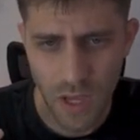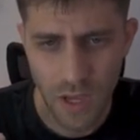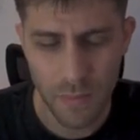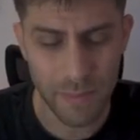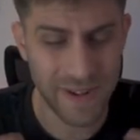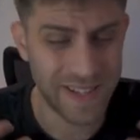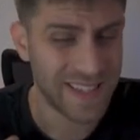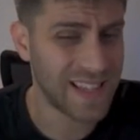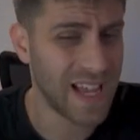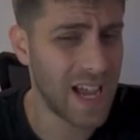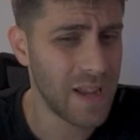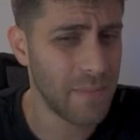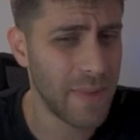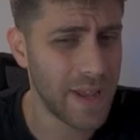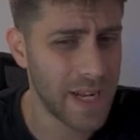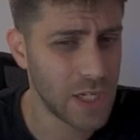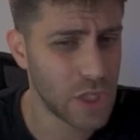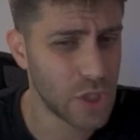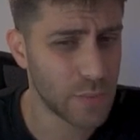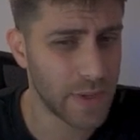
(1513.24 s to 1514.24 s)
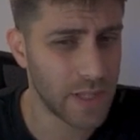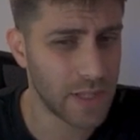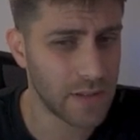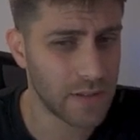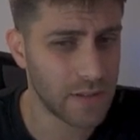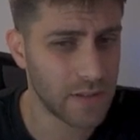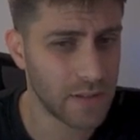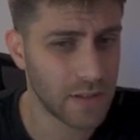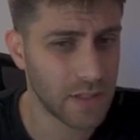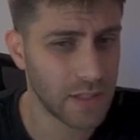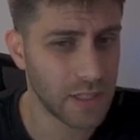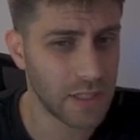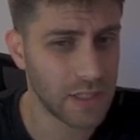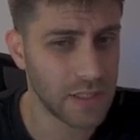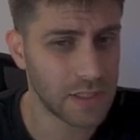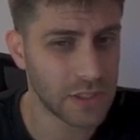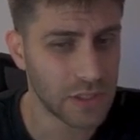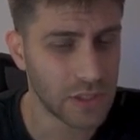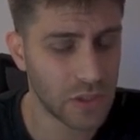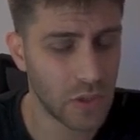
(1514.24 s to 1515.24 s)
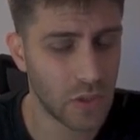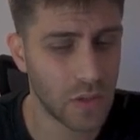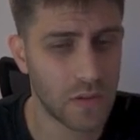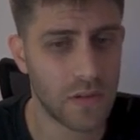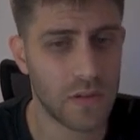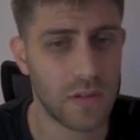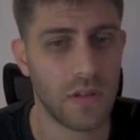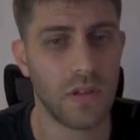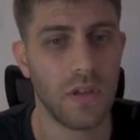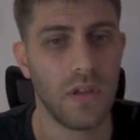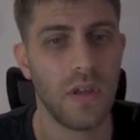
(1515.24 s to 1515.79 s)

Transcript: my time management is not